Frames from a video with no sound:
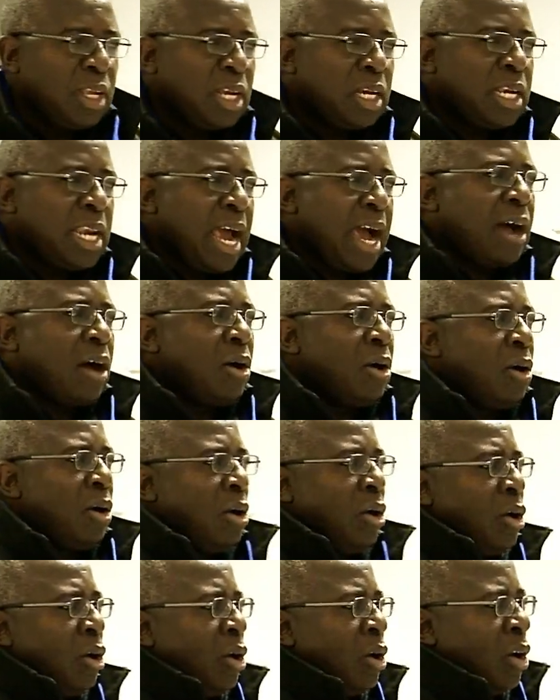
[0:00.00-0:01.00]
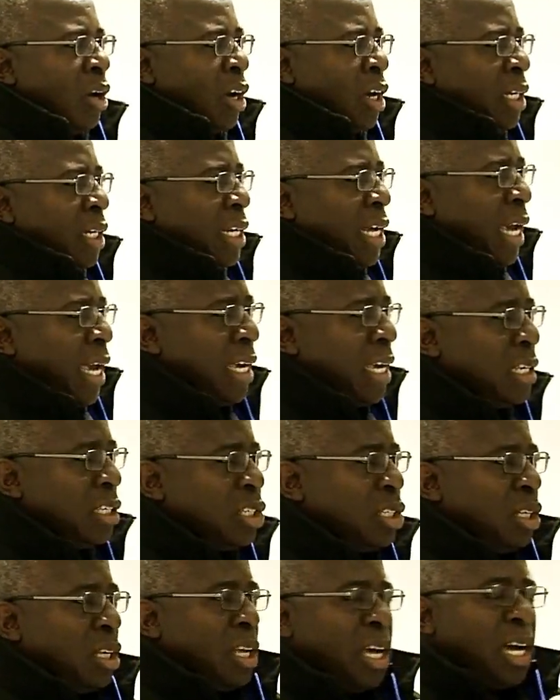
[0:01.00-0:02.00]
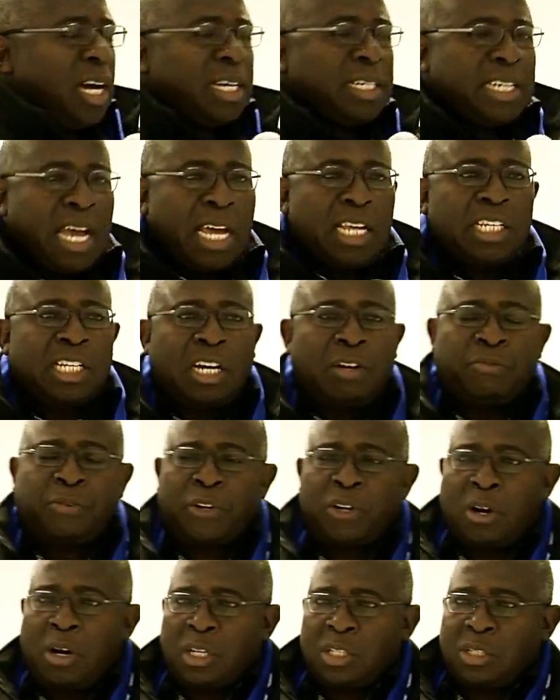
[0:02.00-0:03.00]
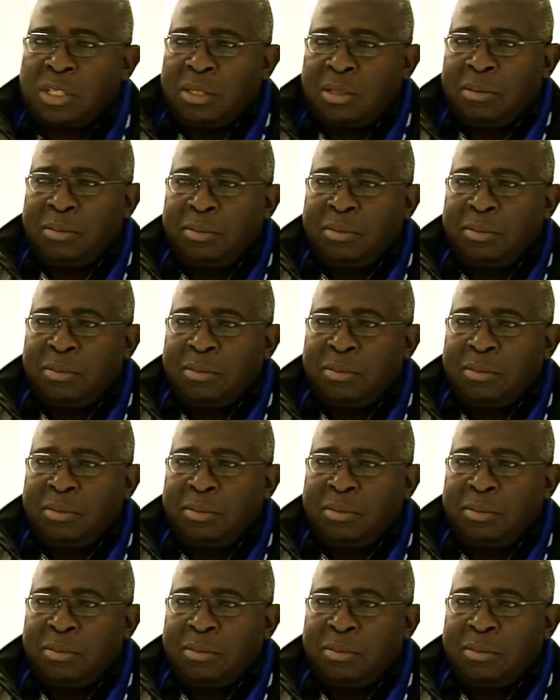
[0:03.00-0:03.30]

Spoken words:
Now, there is a danger for us